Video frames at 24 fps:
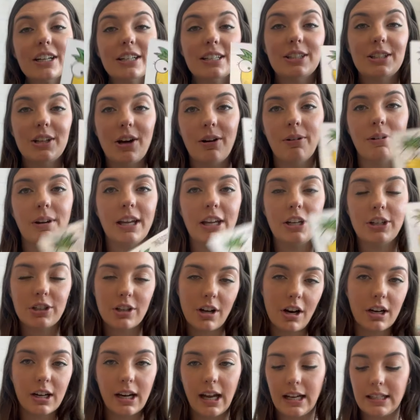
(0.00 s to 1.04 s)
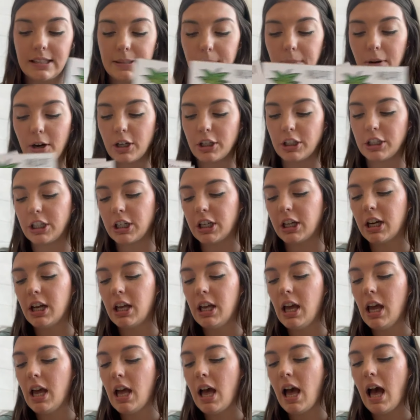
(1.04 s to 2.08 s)
So each card has a partner.
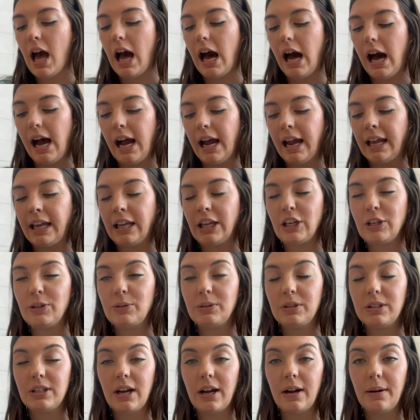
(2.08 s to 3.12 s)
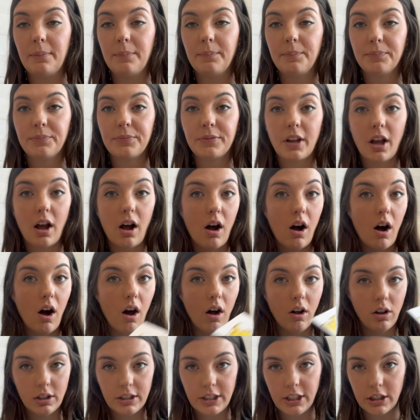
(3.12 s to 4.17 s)
I used them
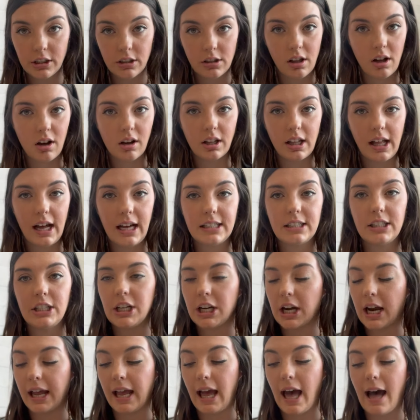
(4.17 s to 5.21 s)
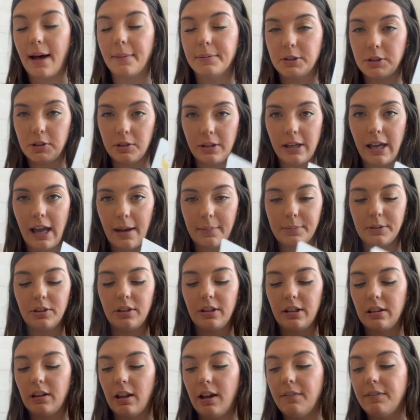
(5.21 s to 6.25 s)
all year long last year. I absolutely
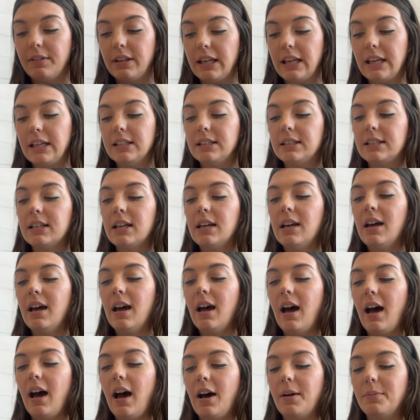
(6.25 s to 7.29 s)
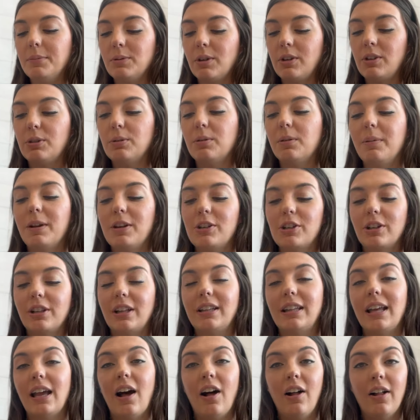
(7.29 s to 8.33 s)
love these. So I just want to make sure that
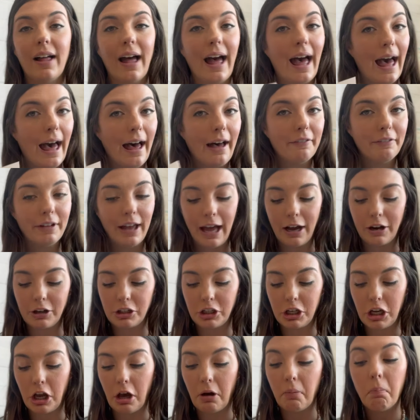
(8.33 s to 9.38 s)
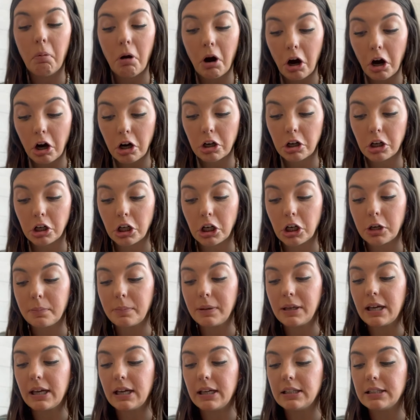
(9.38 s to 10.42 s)
they all have actually a partner,
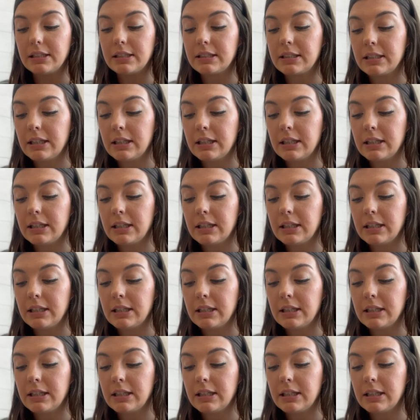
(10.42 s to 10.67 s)
because